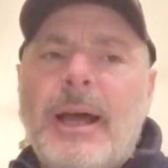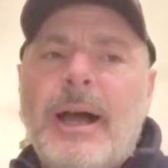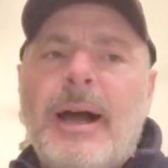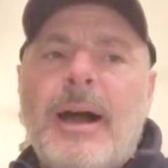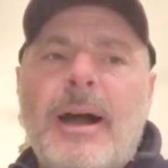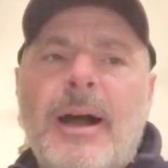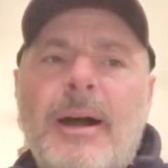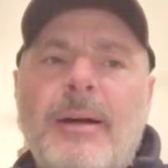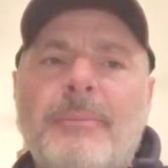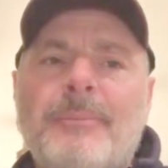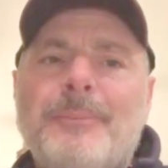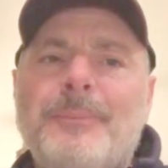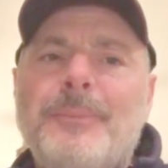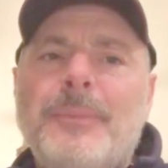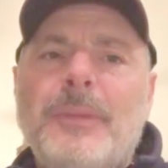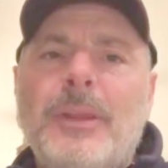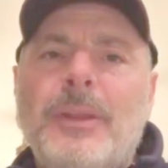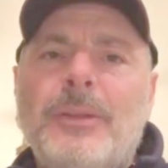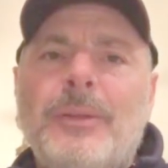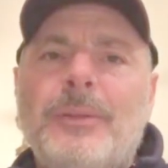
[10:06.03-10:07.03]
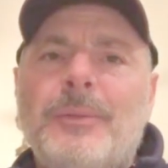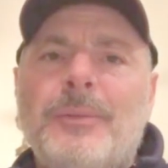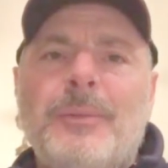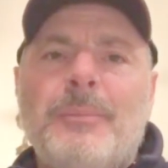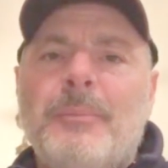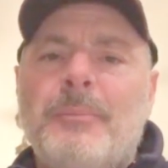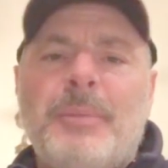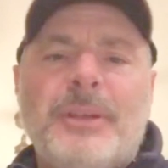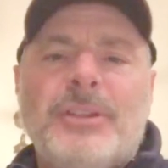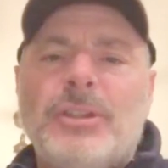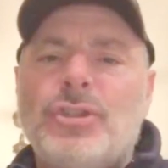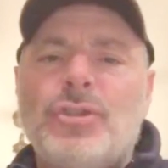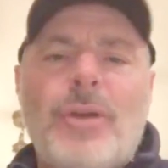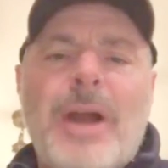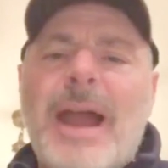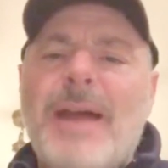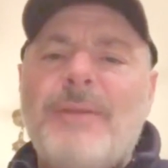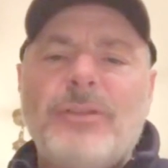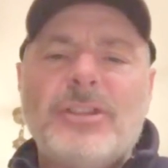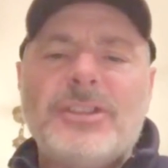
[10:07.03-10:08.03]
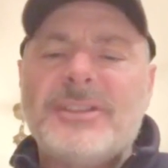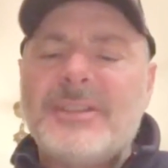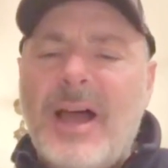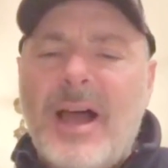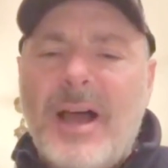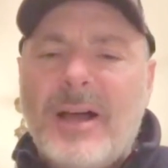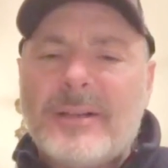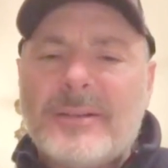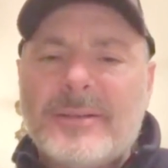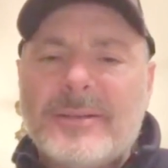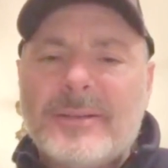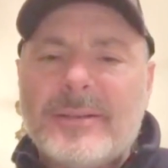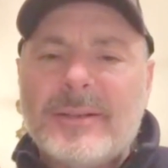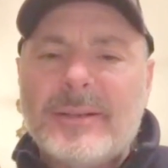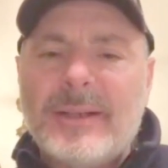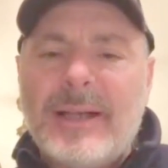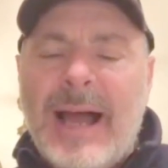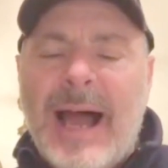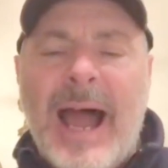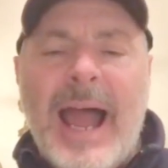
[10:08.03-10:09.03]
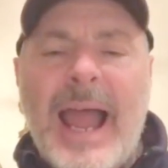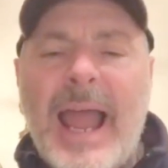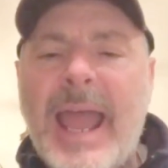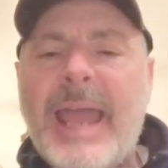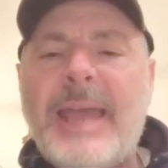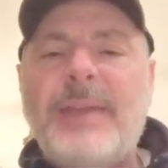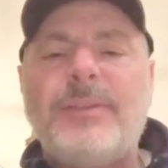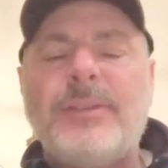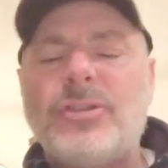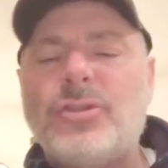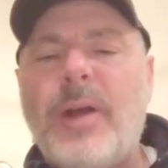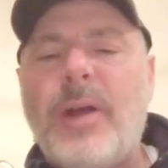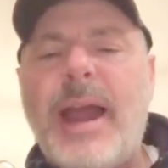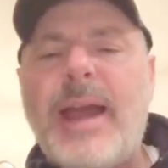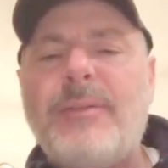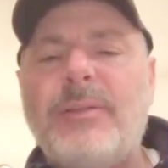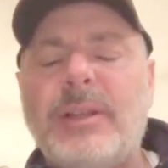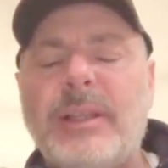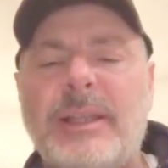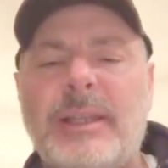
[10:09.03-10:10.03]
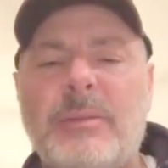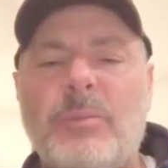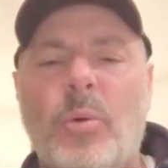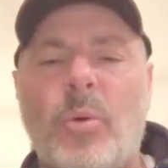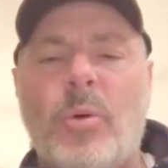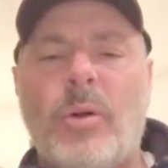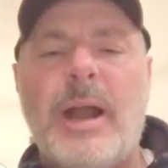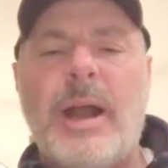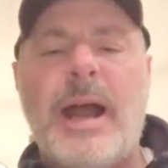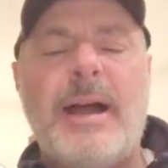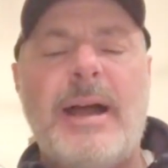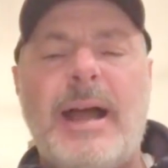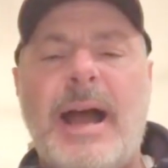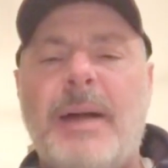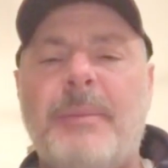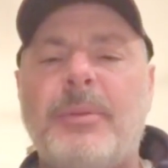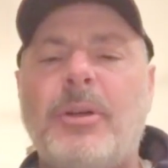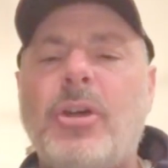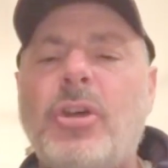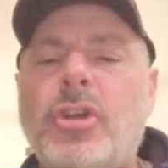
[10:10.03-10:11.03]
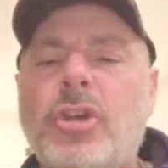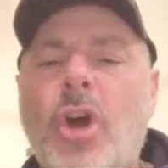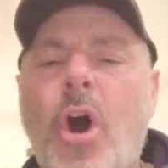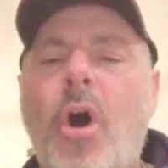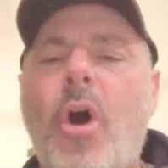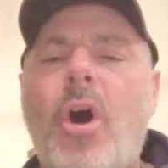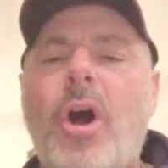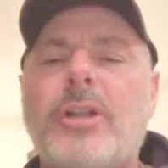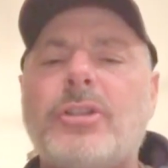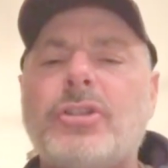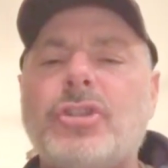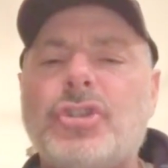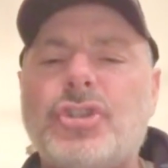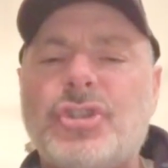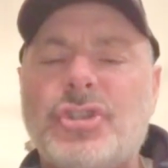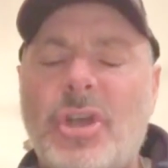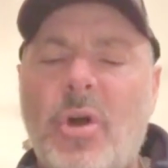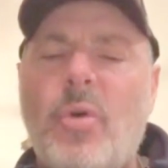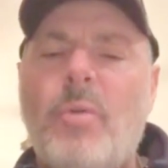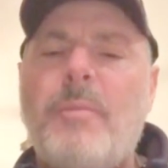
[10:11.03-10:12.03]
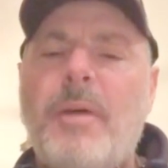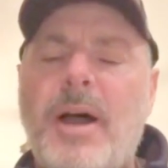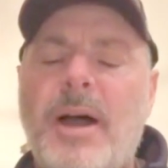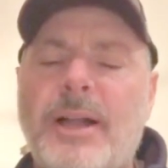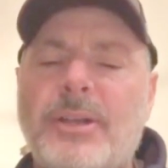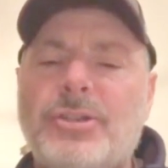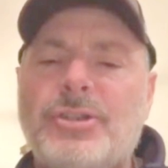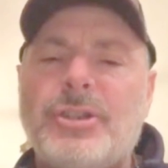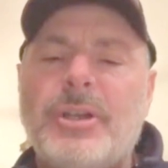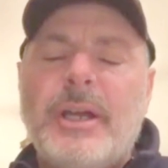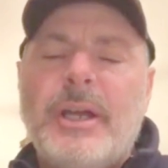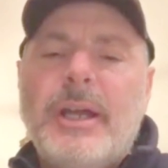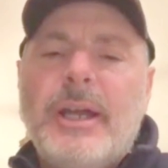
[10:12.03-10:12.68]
But the travel sucks. I hate to travel anymore. I'm gone so much.